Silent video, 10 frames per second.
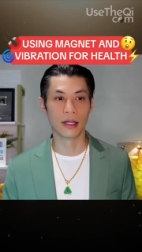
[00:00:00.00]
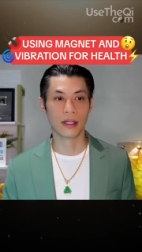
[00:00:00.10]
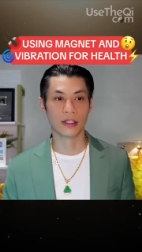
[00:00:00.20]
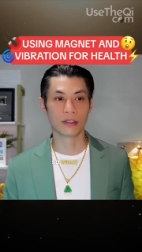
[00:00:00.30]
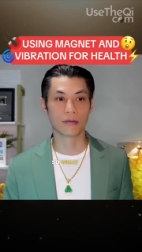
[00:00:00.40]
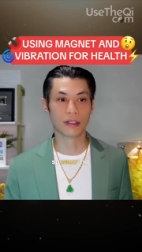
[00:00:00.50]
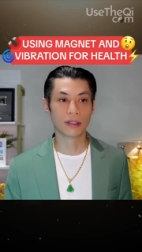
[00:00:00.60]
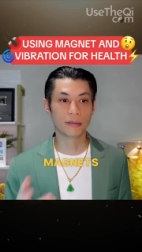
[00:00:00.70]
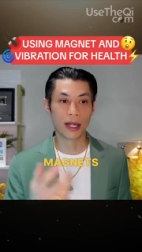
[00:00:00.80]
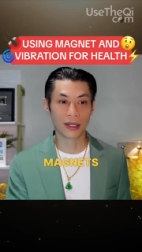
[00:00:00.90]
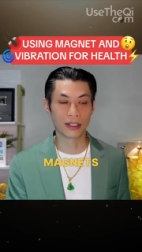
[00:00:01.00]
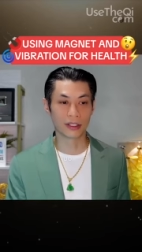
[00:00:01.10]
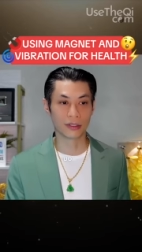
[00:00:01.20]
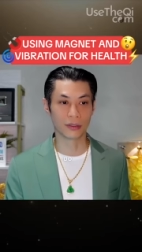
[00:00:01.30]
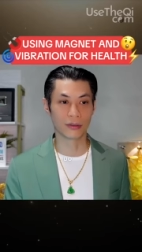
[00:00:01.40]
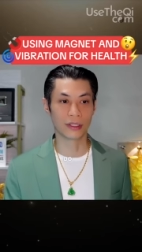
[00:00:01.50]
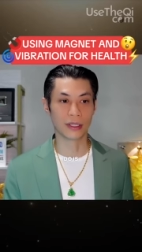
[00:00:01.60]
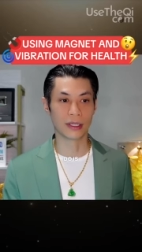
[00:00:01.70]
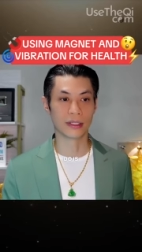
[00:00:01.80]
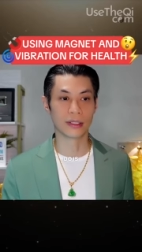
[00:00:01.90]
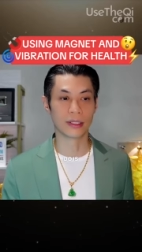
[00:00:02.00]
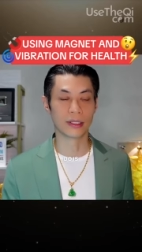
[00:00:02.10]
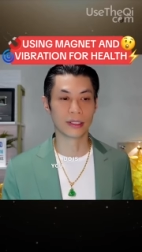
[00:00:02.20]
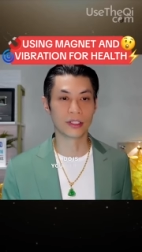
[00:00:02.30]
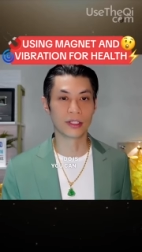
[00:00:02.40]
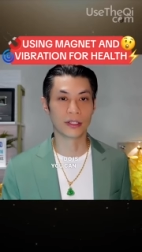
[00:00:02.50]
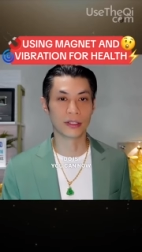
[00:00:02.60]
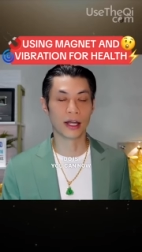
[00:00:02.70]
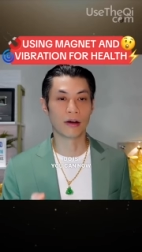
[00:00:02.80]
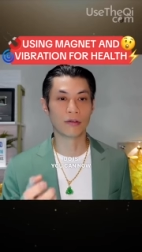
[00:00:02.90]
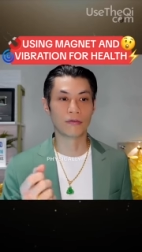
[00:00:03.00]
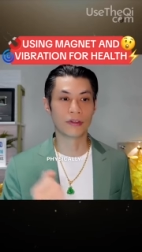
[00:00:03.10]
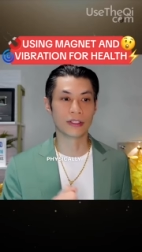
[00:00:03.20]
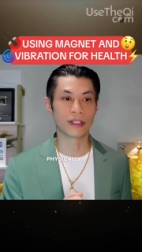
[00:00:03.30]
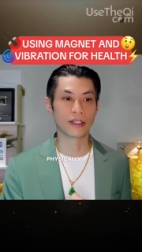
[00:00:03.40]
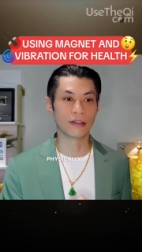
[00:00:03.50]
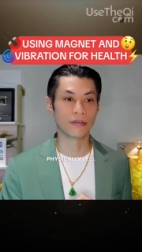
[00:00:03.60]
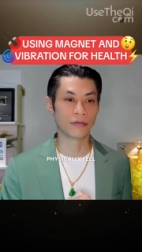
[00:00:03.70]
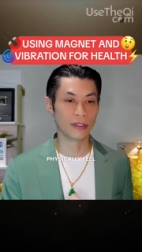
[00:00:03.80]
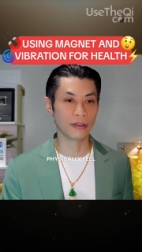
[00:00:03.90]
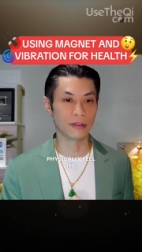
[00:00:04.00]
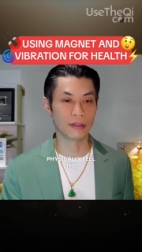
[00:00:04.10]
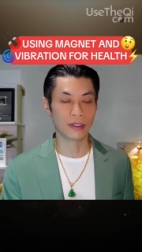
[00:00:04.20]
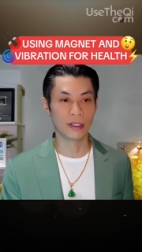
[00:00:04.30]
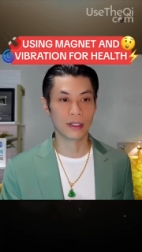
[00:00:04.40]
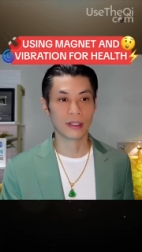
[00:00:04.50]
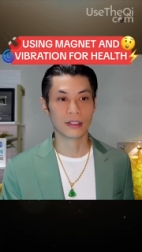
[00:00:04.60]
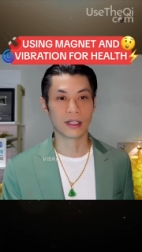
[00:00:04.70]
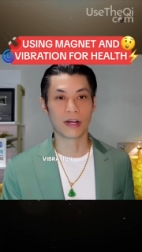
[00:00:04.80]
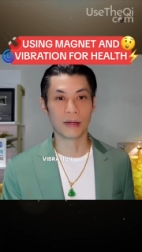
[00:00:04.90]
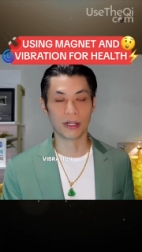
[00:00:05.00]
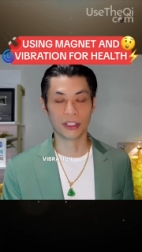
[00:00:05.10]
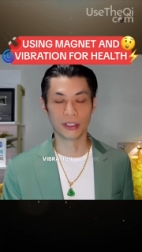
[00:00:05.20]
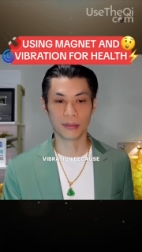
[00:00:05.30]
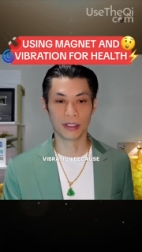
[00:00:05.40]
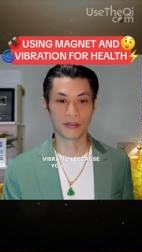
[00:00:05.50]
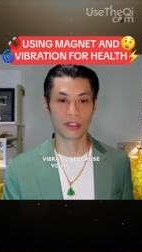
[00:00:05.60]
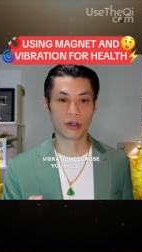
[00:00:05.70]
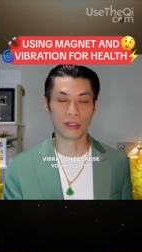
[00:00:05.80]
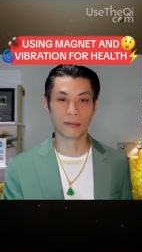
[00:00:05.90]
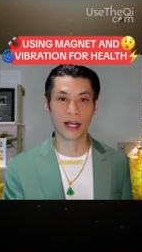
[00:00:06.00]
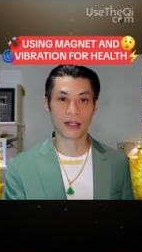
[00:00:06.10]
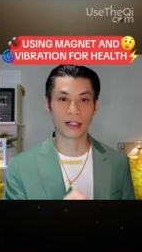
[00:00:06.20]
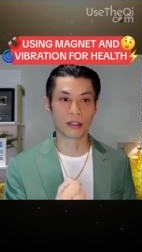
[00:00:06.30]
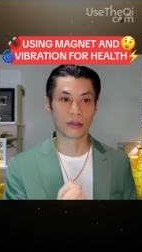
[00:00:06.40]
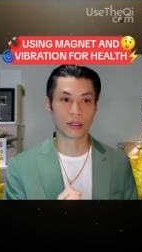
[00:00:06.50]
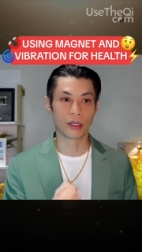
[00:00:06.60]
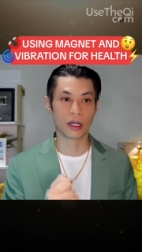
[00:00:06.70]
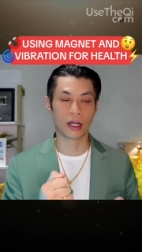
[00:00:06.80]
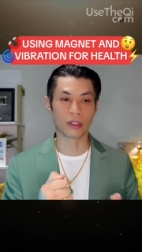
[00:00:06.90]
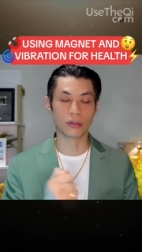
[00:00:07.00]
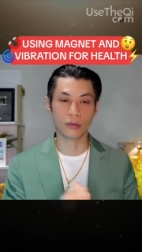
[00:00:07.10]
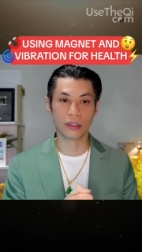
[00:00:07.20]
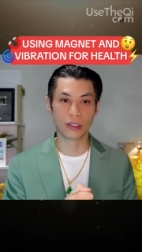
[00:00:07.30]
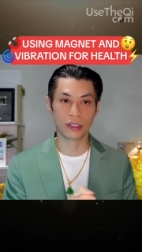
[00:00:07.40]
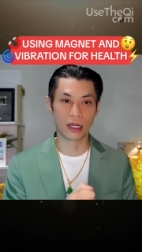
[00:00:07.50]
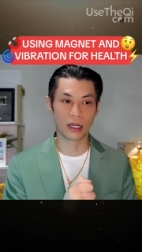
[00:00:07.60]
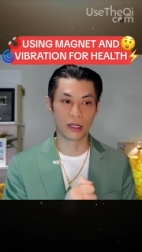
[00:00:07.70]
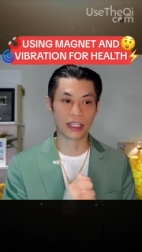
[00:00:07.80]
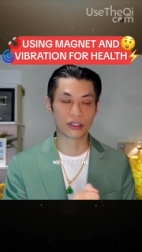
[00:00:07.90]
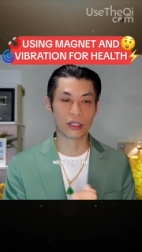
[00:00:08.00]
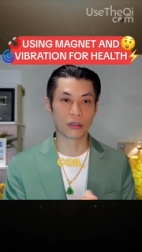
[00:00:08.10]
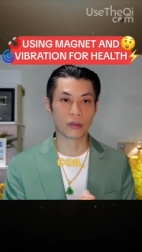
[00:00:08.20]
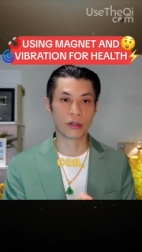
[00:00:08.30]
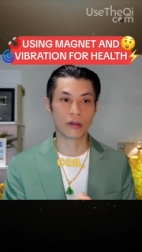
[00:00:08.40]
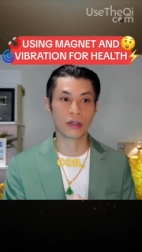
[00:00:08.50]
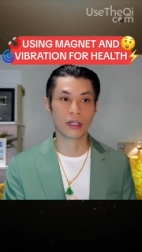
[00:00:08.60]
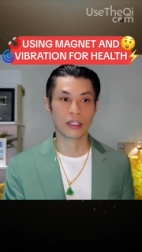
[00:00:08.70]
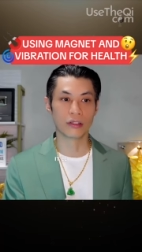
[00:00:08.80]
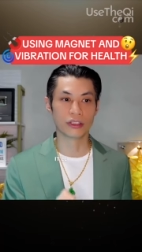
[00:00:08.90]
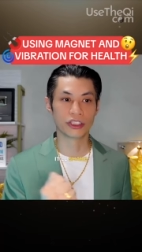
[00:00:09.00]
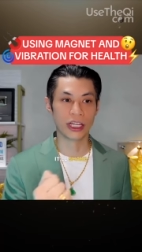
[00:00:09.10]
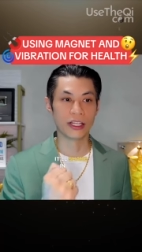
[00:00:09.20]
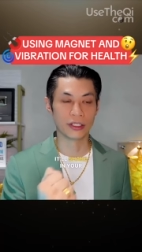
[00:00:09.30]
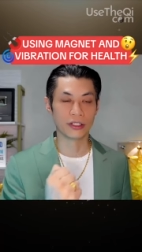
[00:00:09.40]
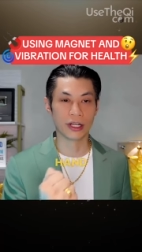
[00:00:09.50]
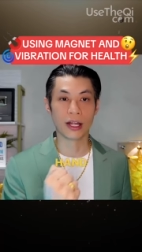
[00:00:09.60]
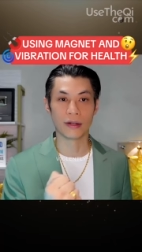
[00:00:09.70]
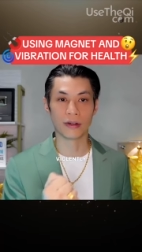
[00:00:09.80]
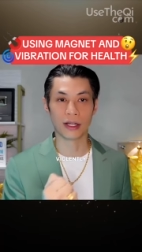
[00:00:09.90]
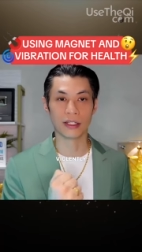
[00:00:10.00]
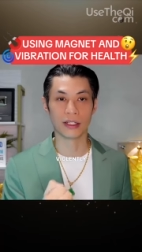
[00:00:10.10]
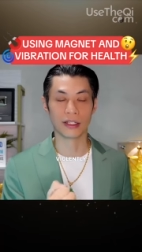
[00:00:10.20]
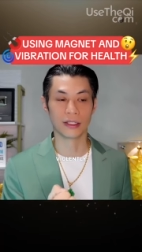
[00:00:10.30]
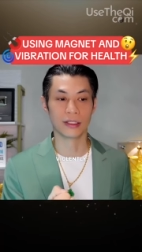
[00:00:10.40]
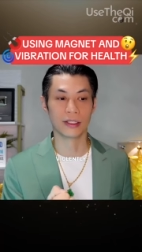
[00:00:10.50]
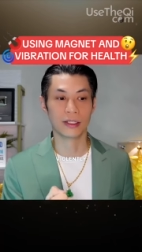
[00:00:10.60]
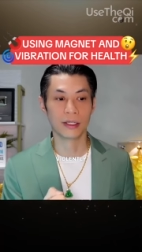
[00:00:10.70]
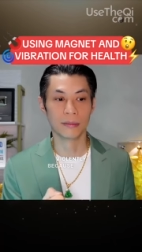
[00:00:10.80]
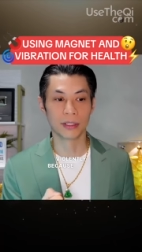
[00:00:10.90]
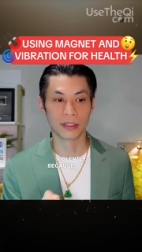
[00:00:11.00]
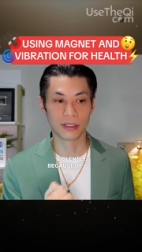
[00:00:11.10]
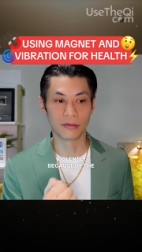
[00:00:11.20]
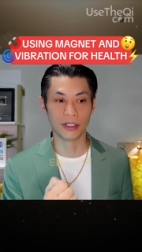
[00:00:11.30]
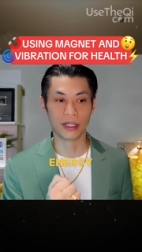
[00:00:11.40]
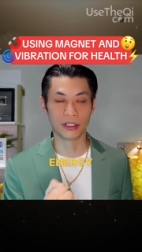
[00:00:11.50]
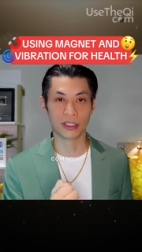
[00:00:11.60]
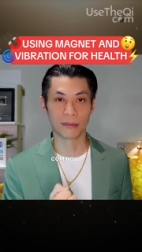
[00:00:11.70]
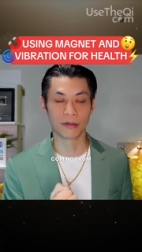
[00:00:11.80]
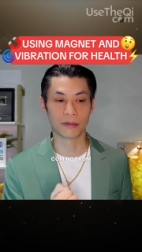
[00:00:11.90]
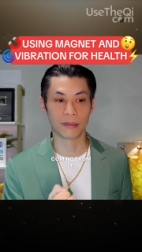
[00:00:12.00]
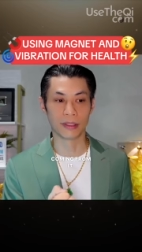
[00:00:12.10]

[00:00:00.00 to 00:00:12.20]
So what the magnets do is you can now physically feel the vibration because you hold the magnet uh, to uh, next to the coil, it'll shake in your hand violently because of the energy coming from it.